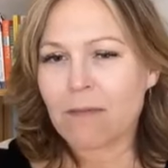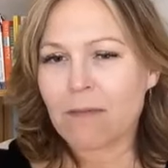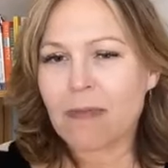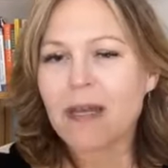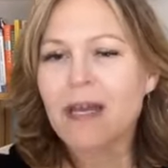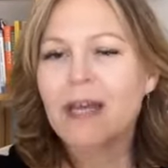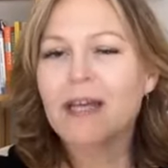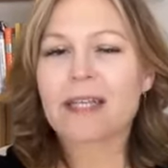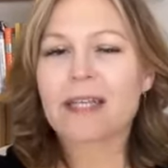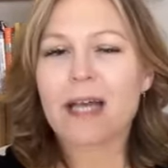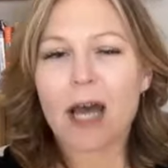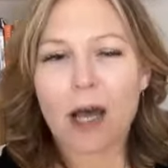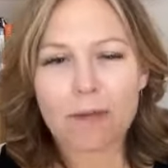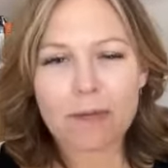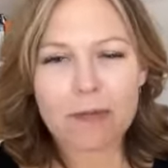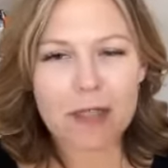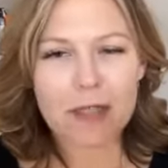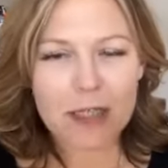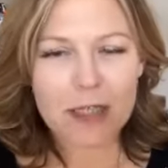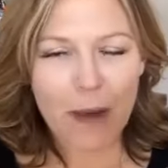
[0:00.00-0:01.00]
because it
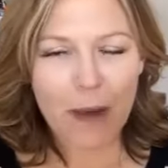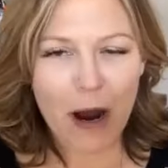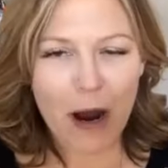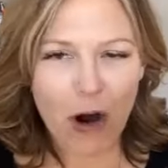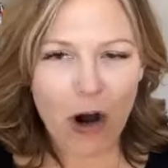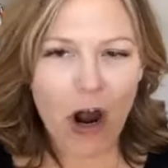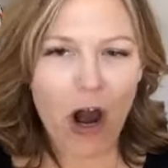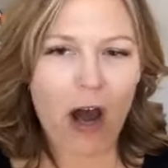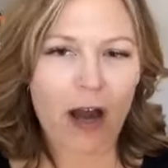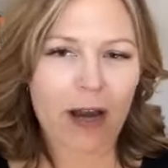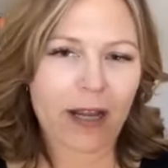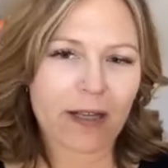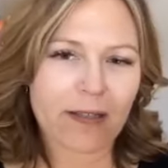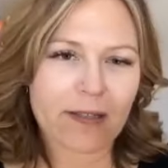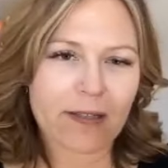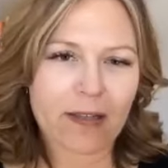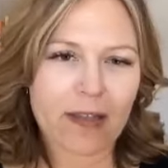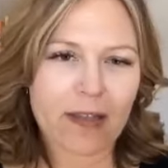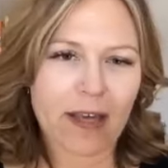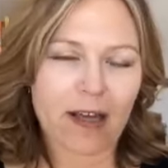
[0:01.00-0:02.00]
helps inspire our
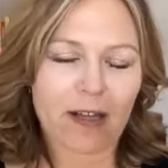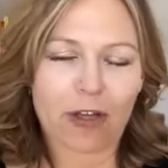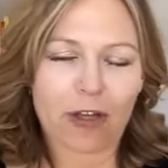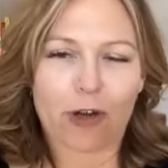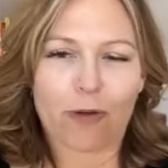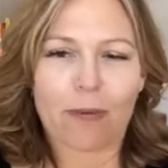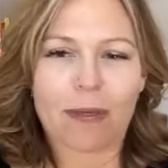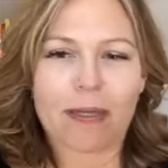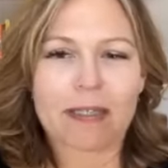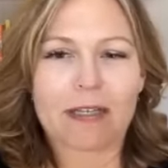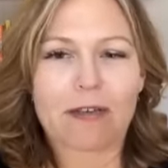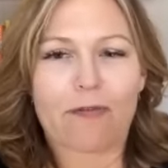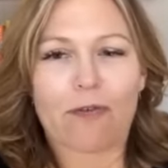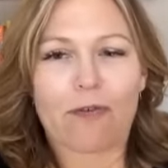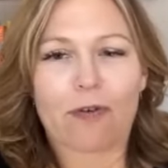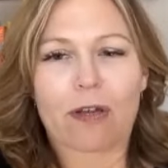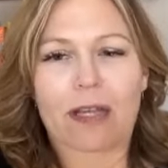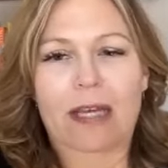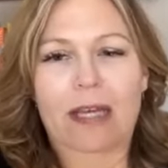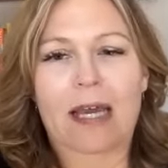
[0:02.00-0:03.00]
audience to think a little bit
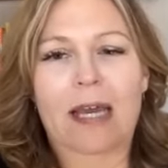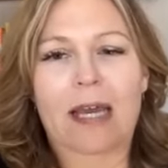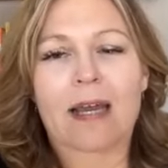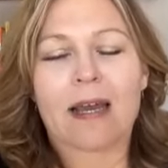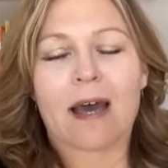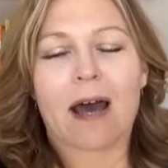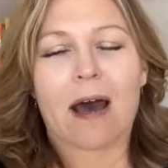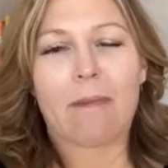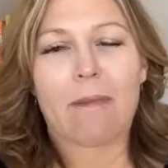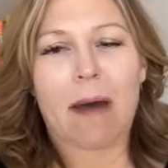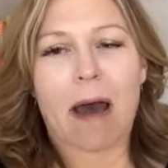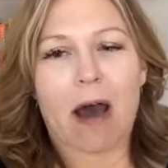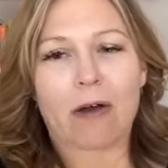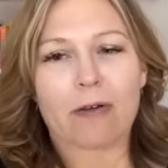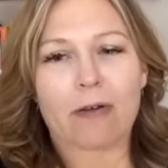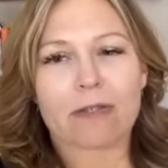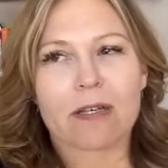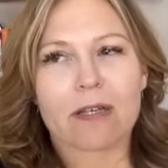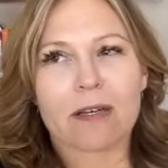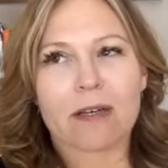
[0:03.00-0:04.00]
differently
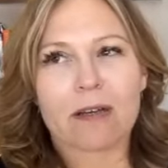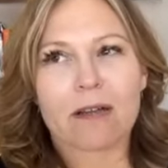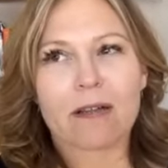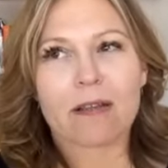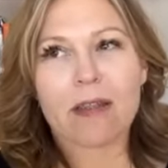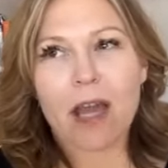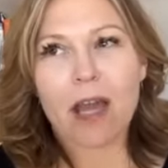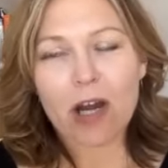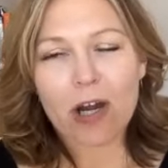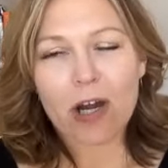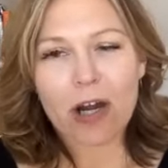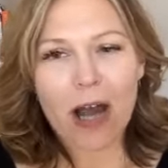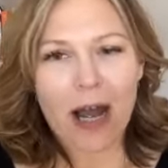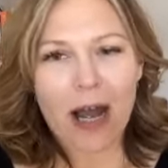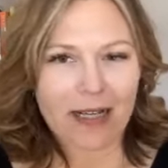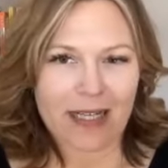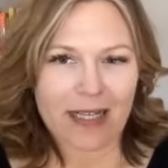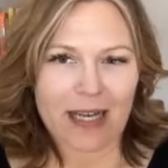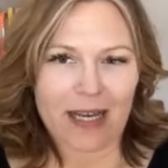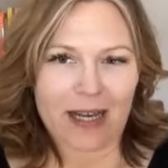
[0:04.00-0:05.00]
about their
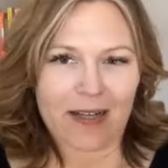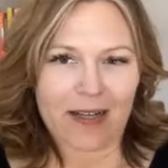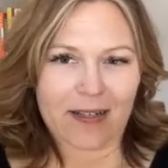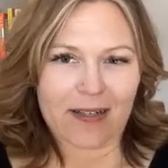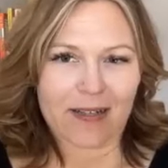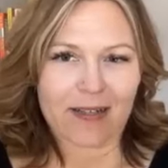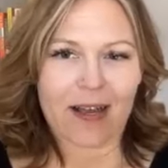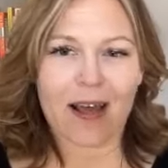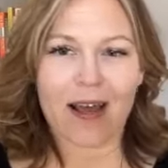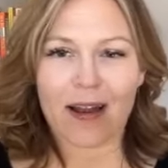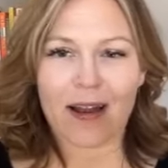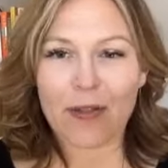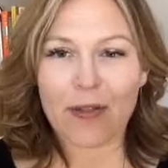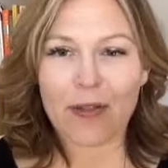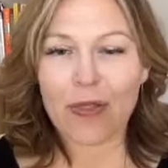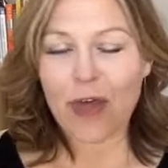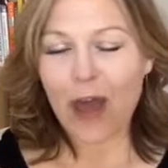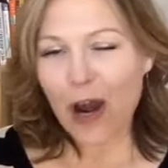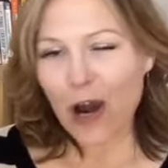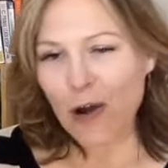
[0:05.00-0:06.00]
ideas and
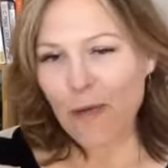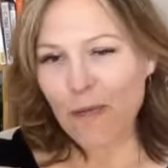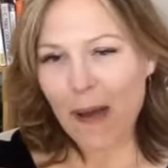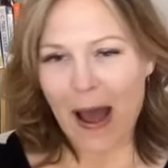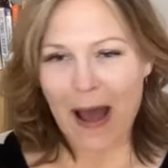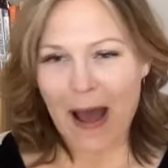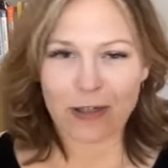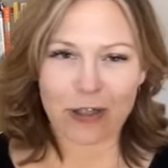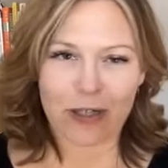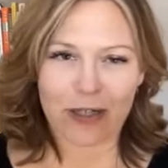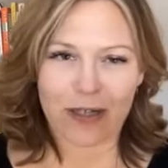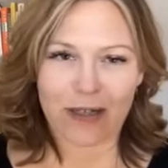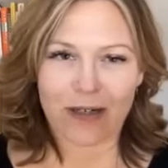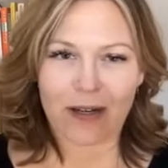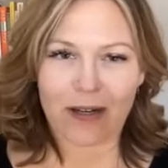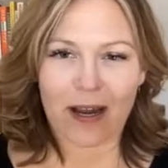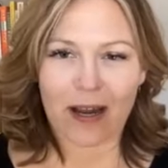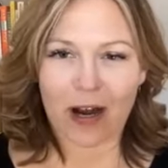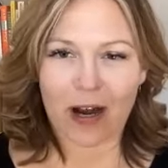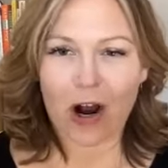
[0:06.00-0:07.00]
their
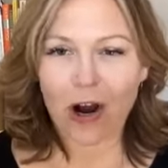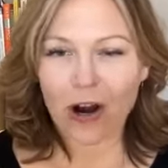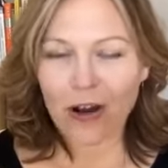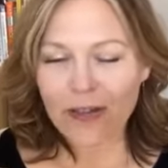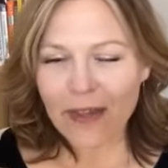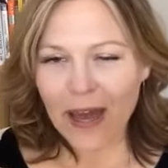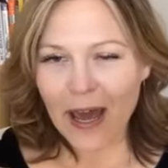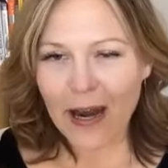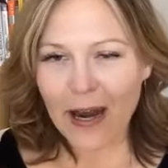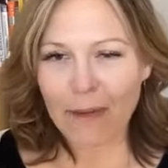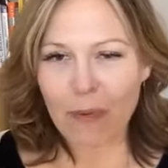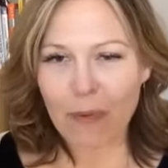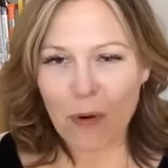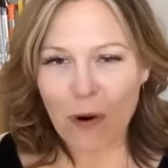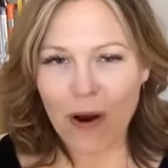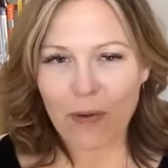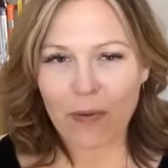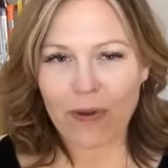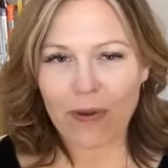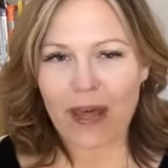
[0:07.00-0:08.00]
passion and are they at a
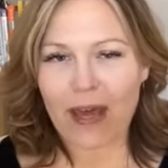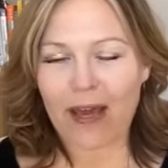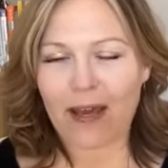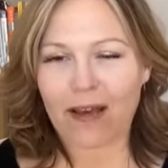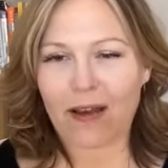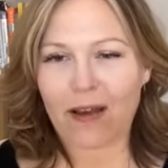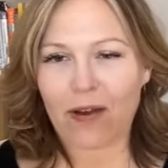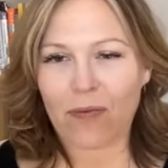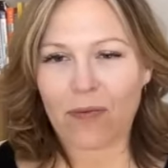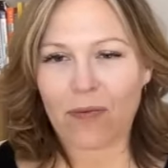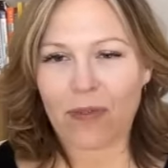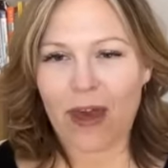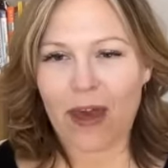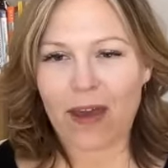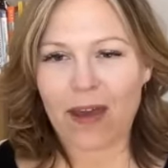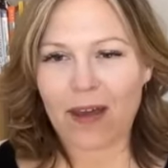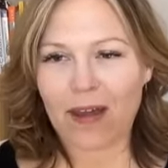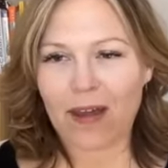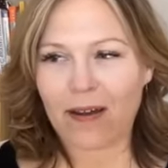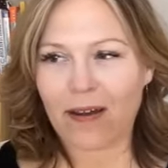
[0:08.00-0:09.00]
point where they
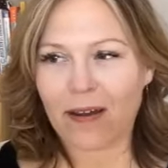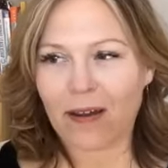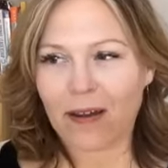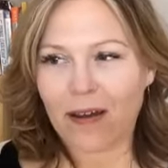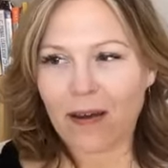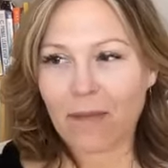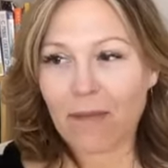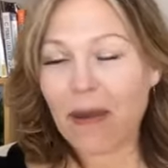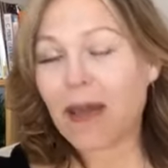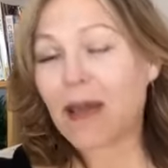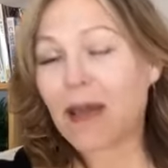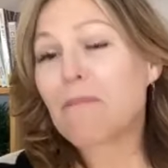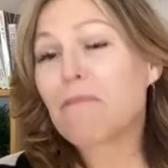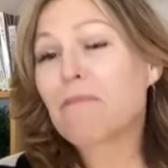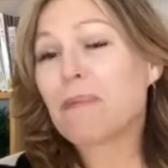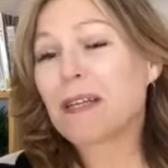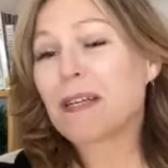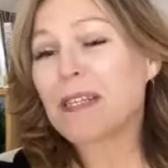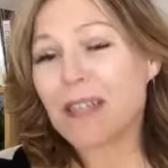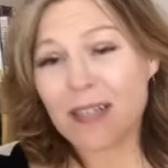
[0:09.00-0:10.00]
they can make a
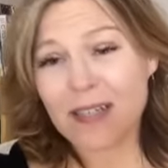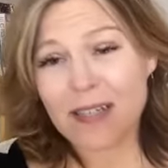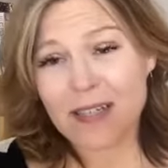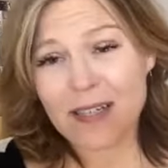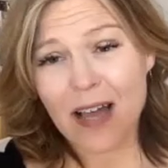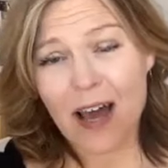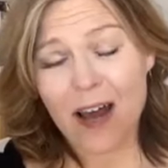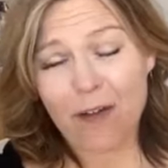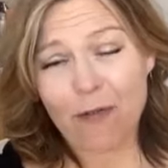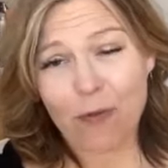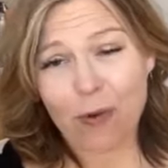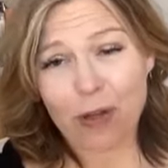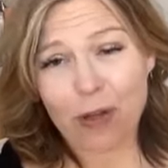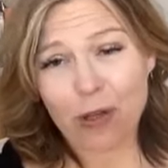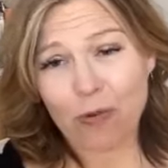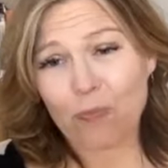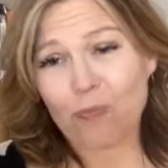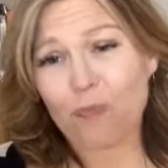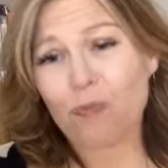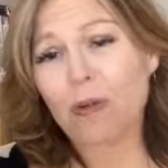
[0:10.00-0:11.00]
business out of what
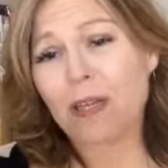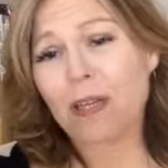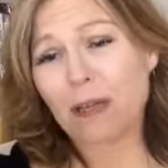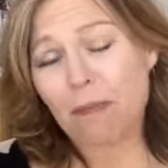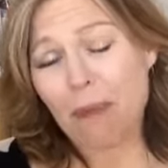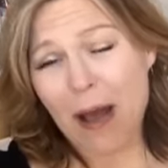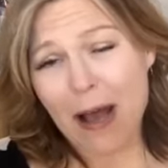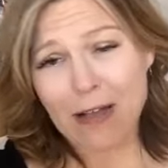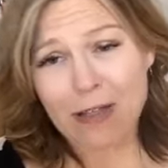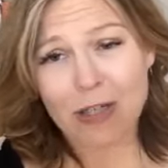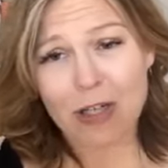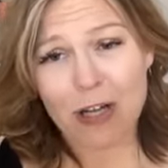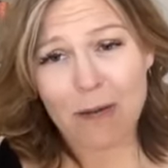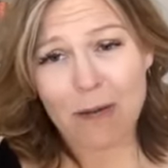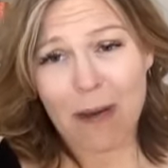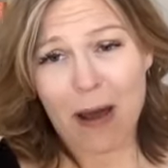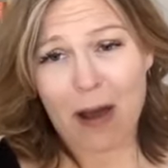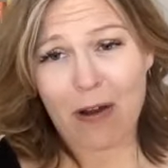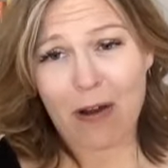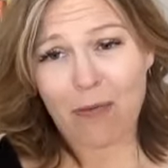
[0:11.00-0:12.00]
they're really passionate
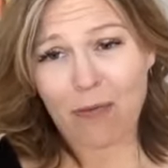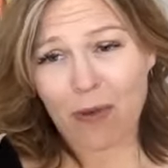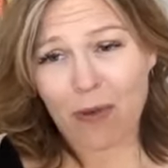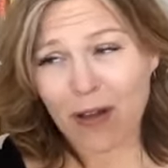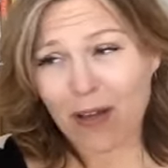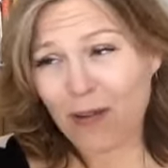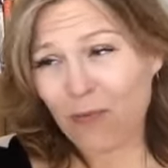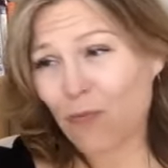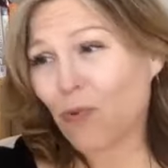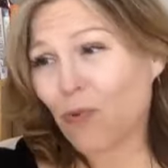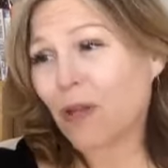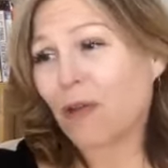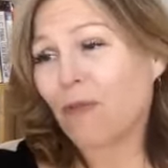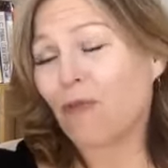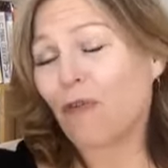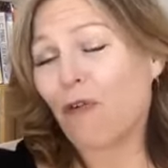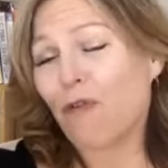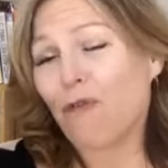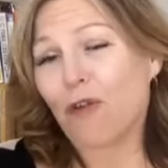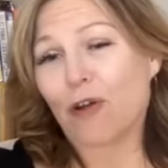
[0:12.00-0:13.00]
about and can really right.